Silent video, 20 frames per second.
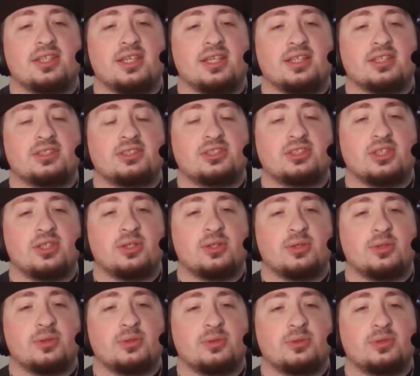
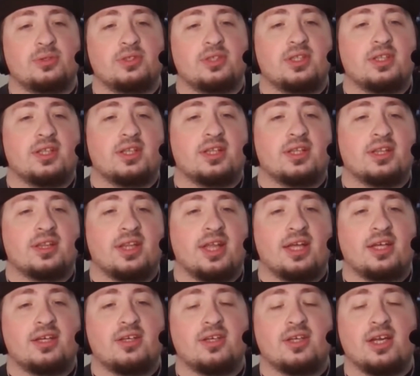So that
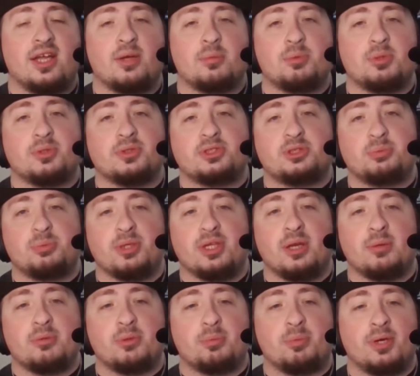could help you speed up
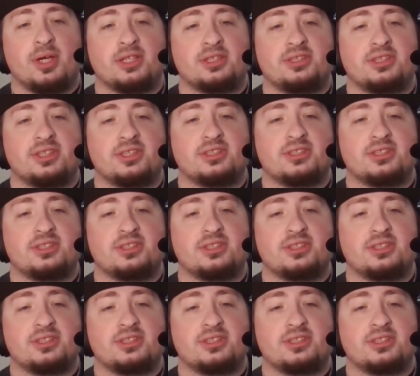the process